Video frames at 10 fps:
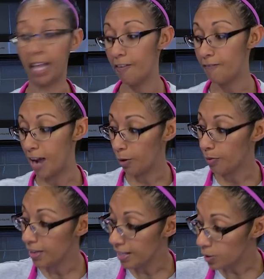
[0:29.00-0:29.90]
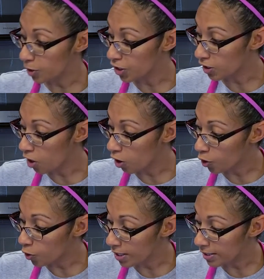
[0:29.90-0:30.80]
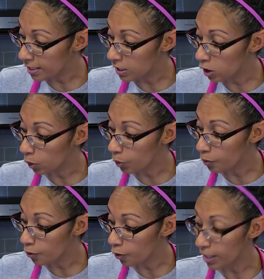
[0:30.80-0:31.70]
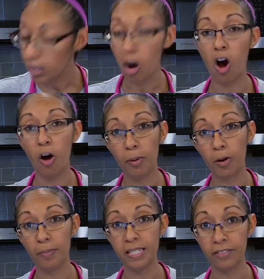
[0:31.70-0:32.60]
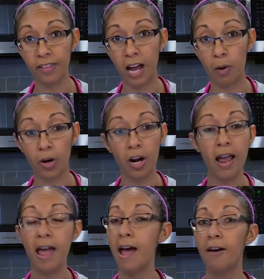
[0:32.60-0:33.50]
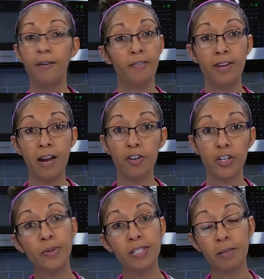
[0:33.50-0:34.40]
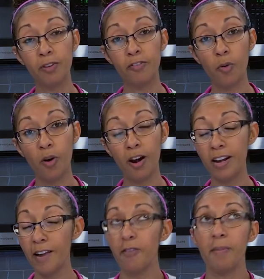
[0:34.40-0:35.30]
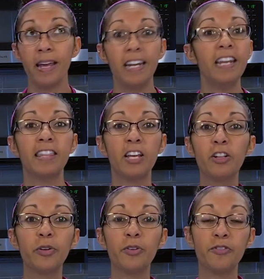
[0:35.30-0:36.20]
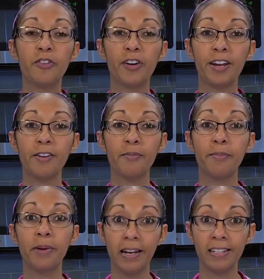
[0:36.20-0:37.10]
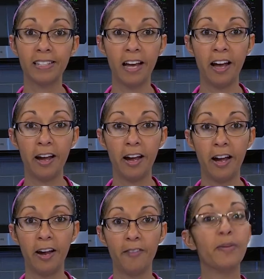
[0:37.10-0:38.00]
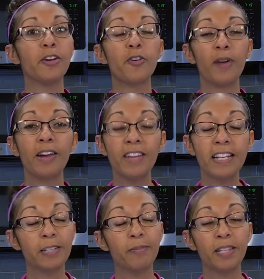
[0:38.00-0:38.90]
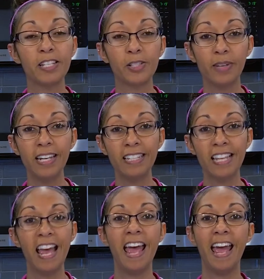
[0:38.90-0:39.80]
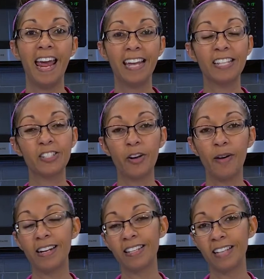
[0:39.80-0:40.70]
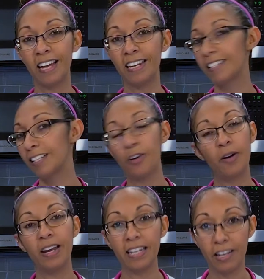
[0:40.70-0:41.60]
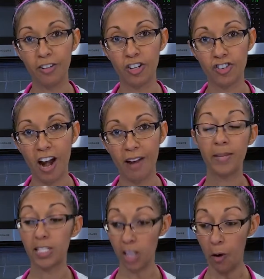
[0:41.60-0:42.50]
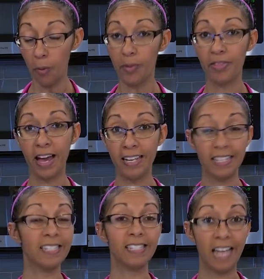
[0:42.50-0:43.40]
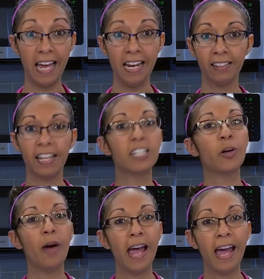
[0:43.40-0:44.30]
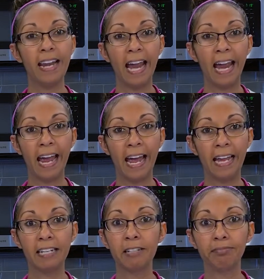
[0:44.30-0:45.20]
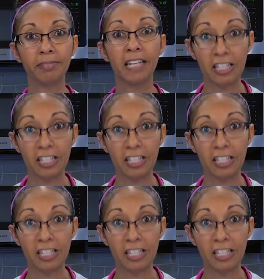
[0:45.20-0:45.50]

found this, which is called Krusty's Gluten-Free All-Purpose Flour. Never used it before, never made anything gluten-free, but I've been craving something sweet, and so I decided to go ahead and give it a try. So with that said, let's go ahead and get